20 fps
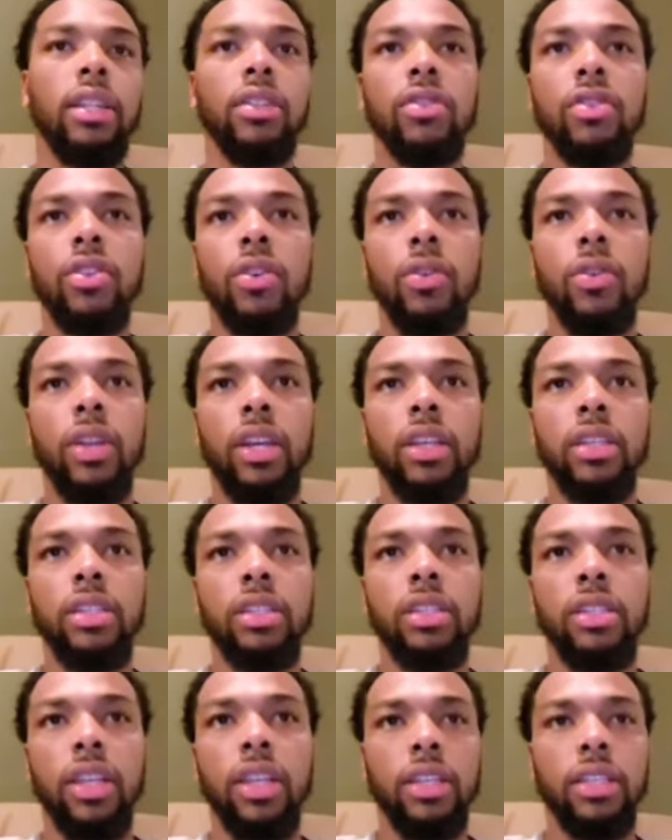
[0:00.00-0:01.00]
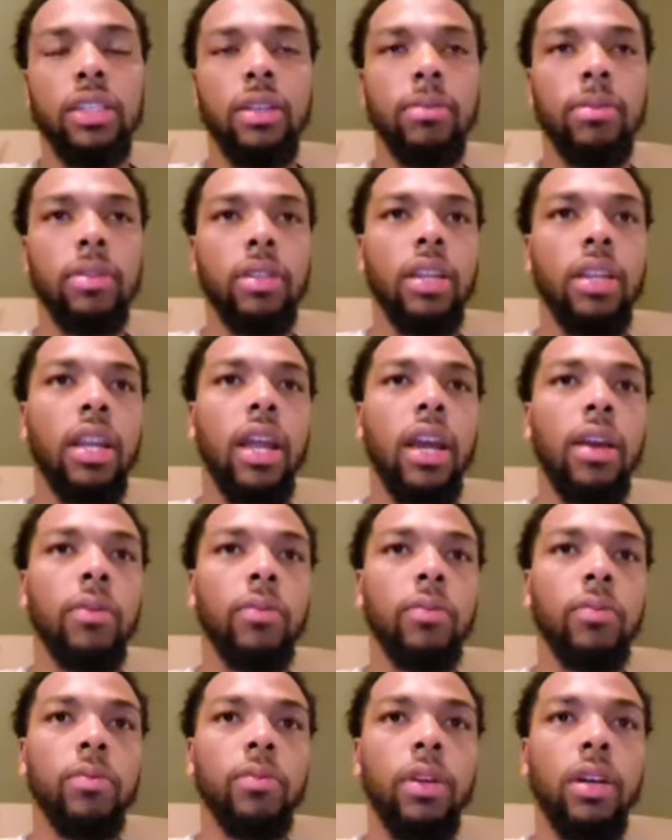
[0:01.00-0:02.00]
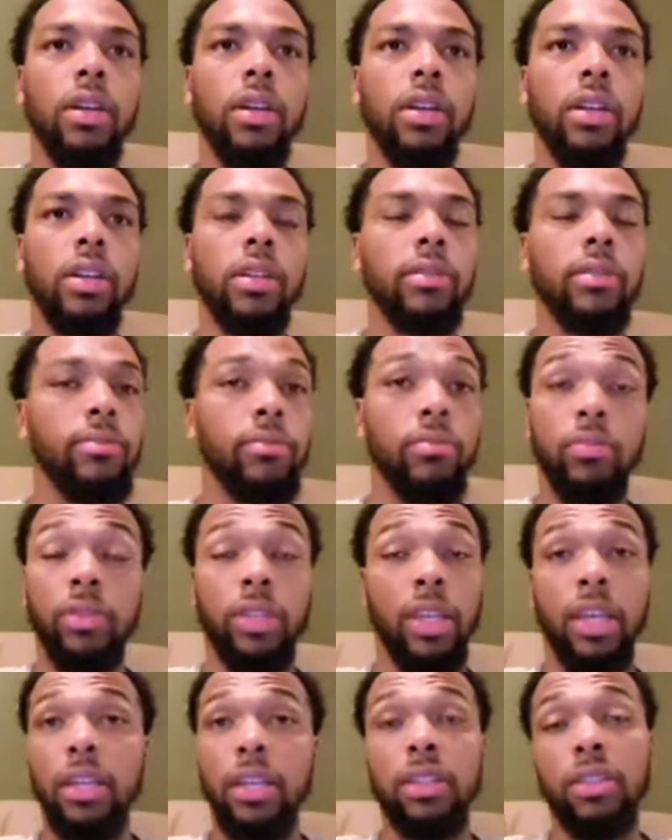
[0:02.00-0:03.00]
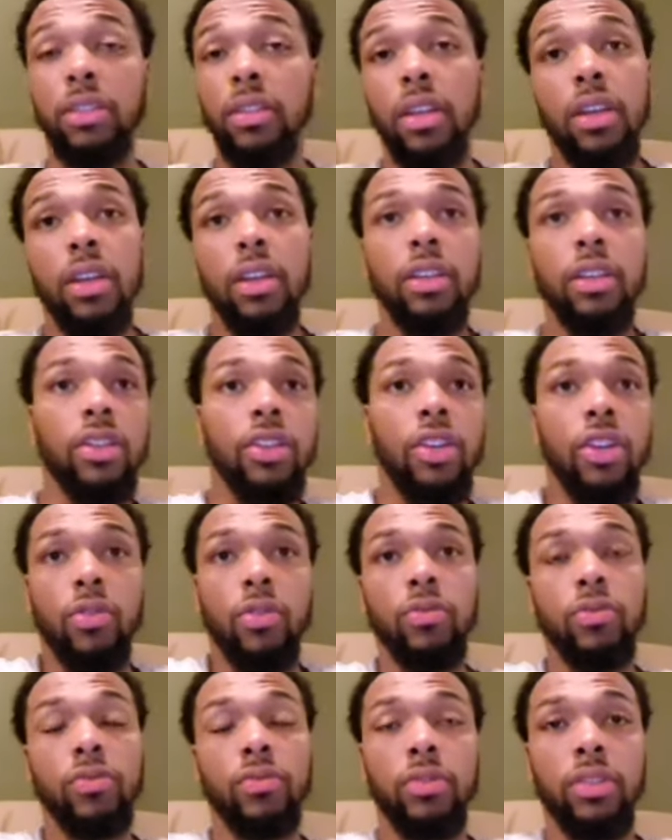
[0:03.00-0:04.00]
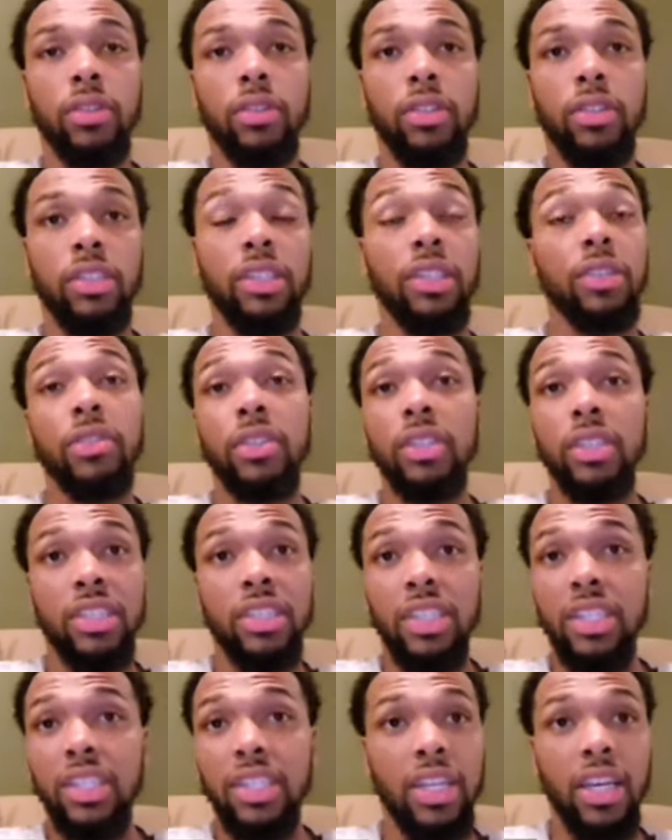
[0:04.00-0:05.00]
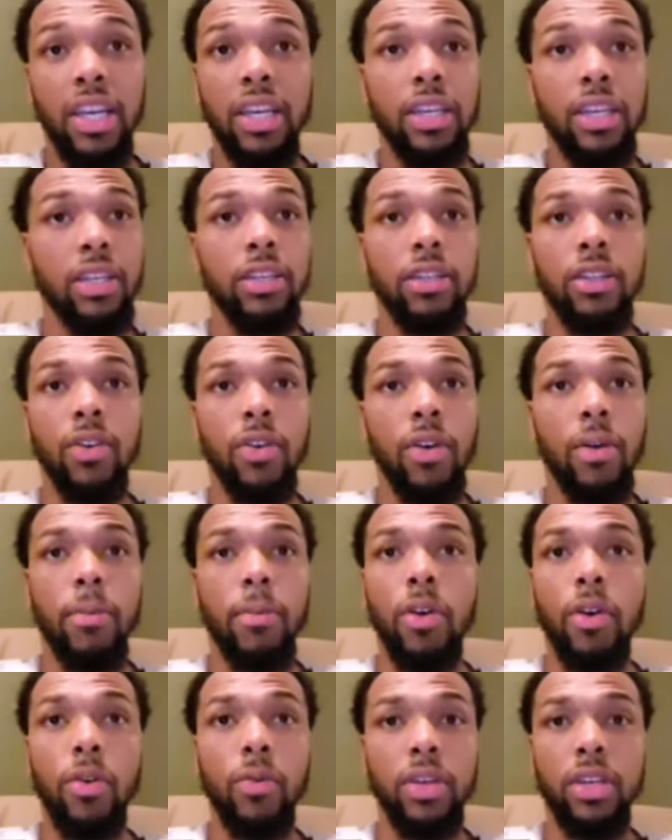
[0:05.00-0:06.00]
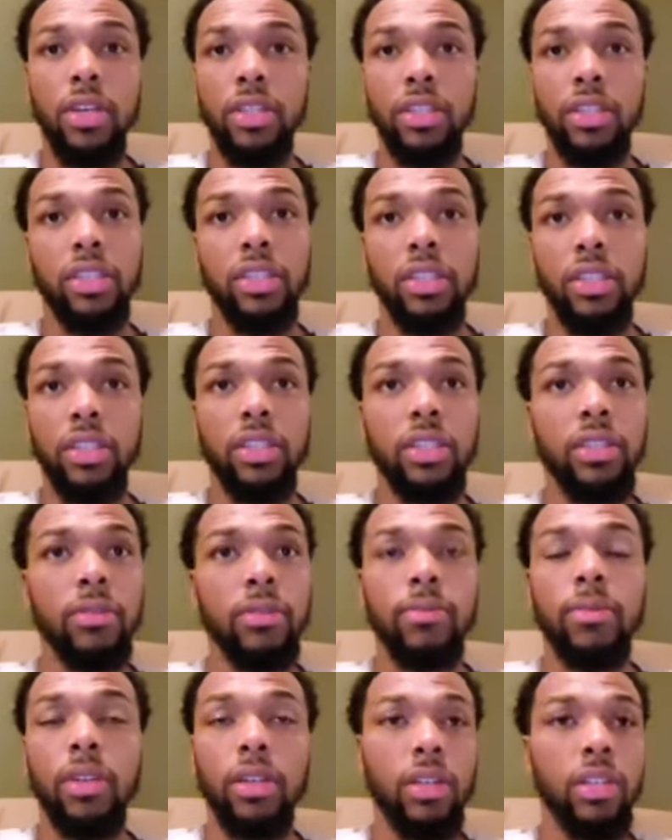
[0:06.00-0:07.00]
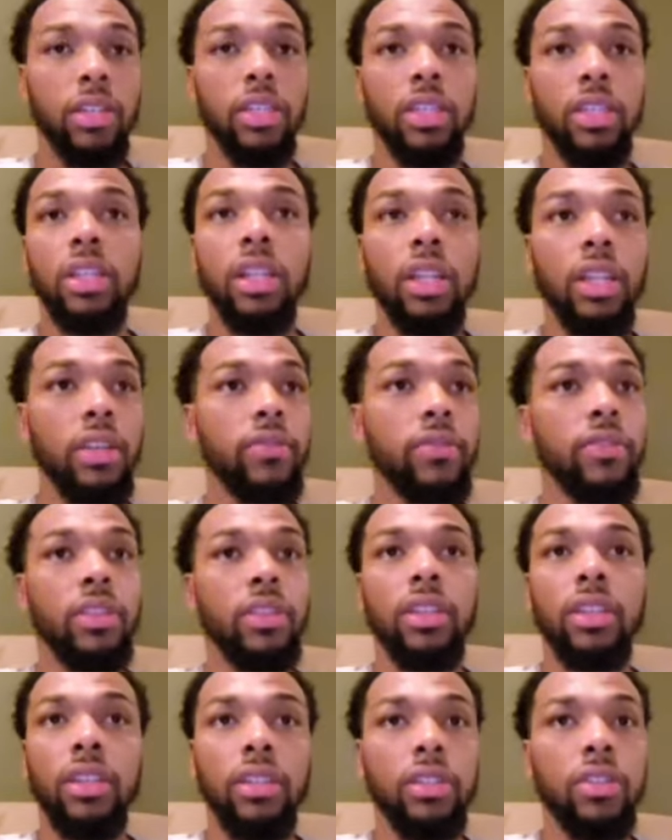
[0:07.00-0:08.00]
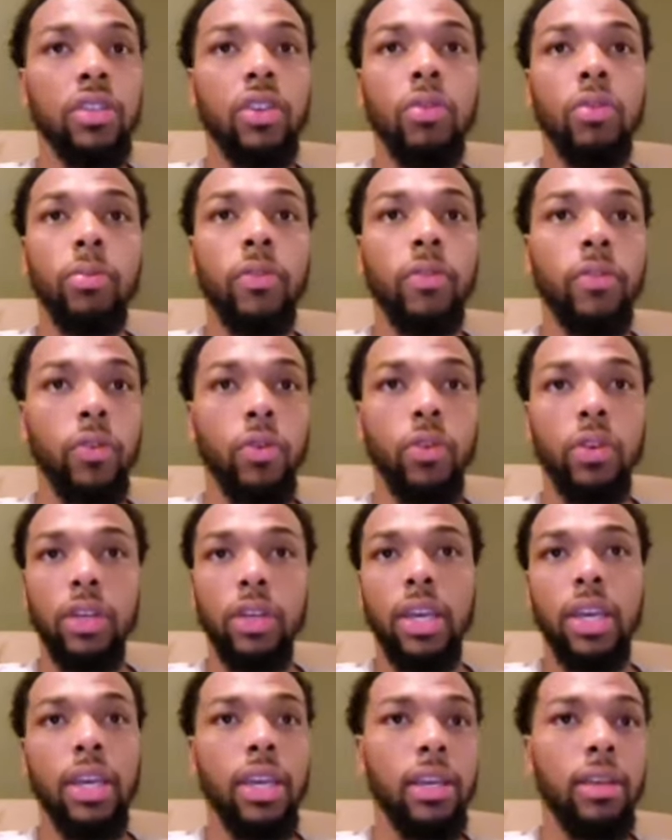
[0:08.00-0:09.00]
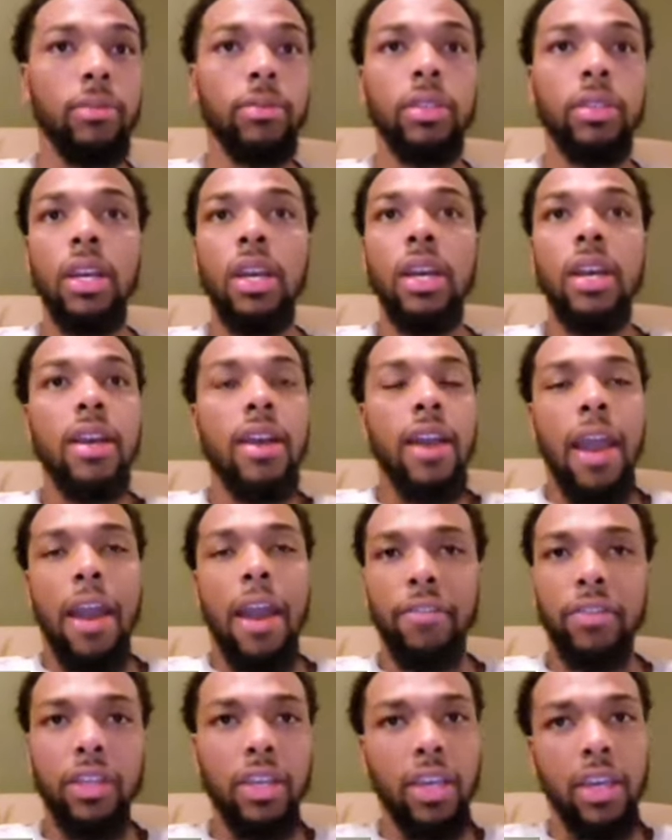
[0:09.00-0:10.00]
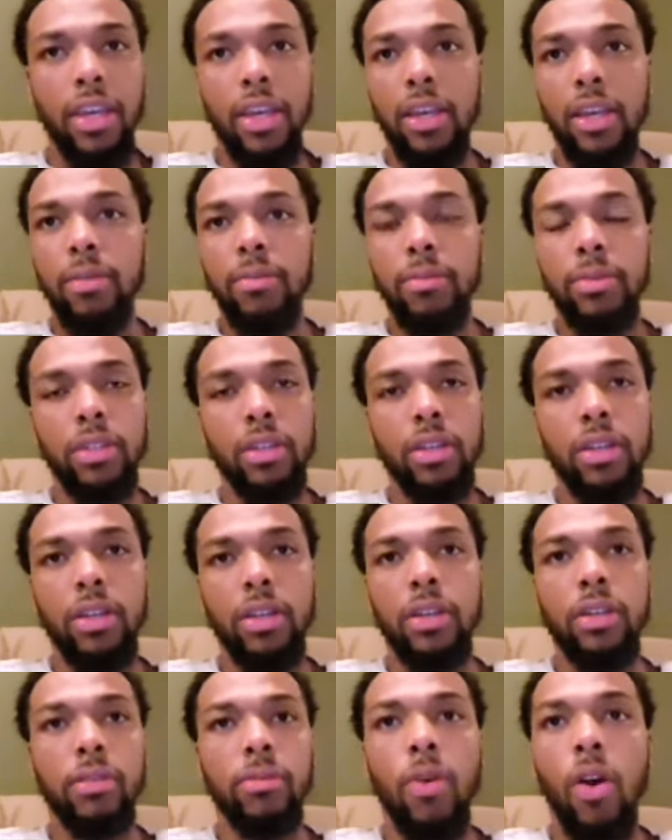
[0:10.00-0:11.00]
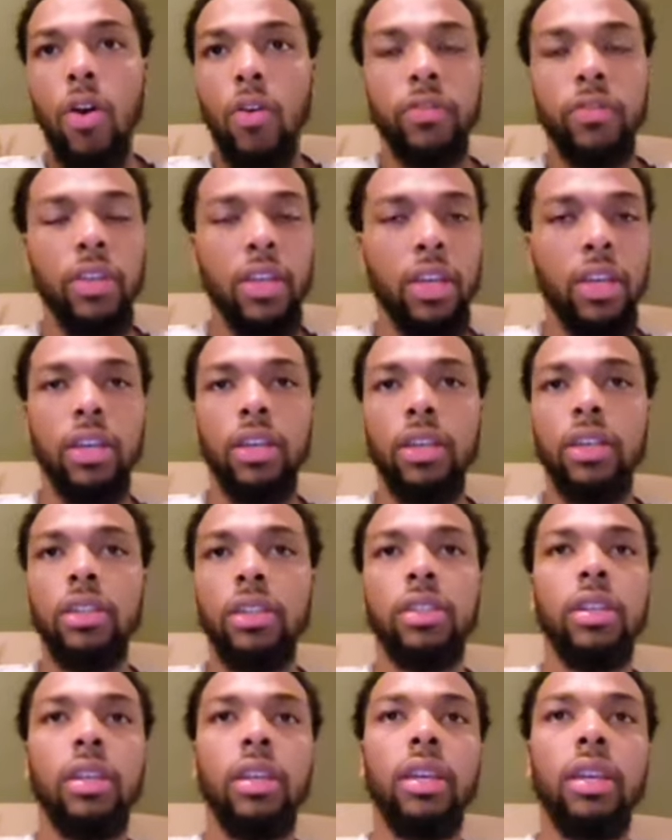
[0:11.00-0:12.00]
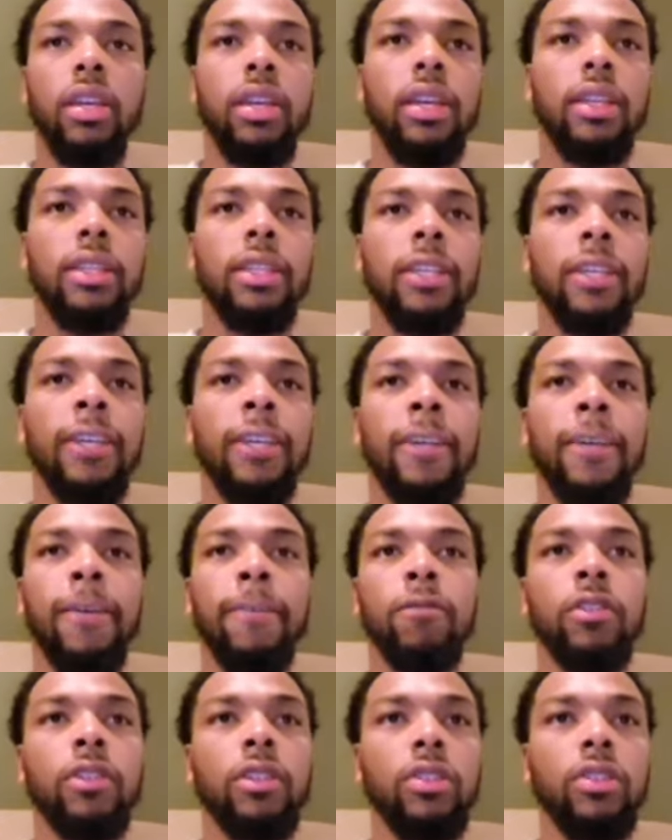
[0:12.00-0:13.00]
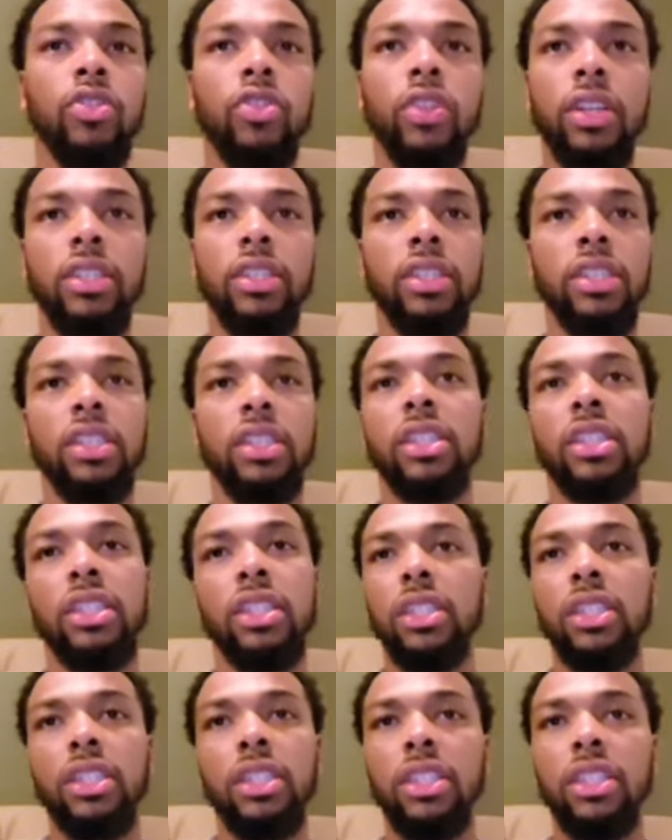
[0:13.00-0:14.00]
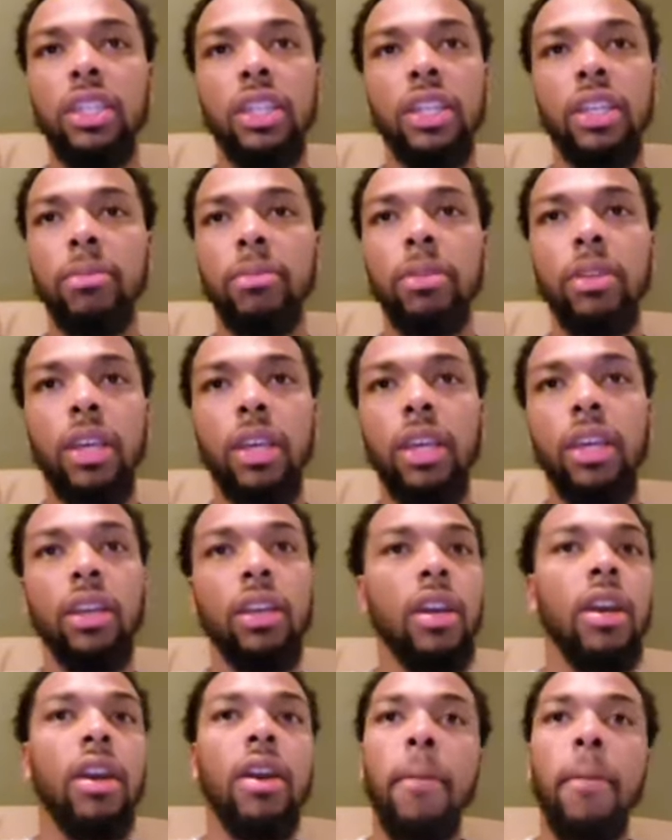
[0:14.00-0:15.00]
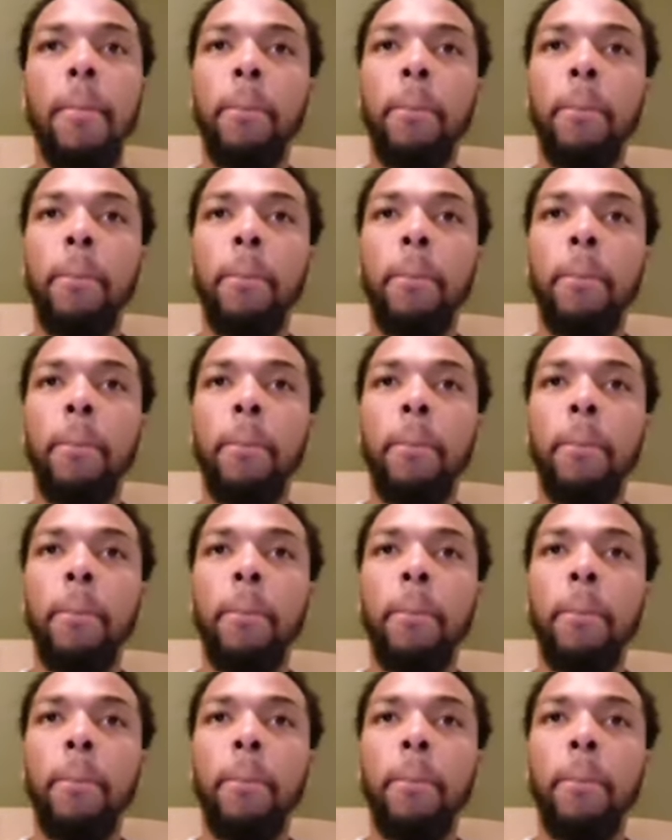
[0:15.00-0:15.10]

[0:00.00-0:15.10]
And you know, that's that's something that I uh, take, you know, serious to this day. You know, I'm always in the gym, uh, getting a lift in, you know, before games, after games, um, off days, and then just transitioning into the N B A.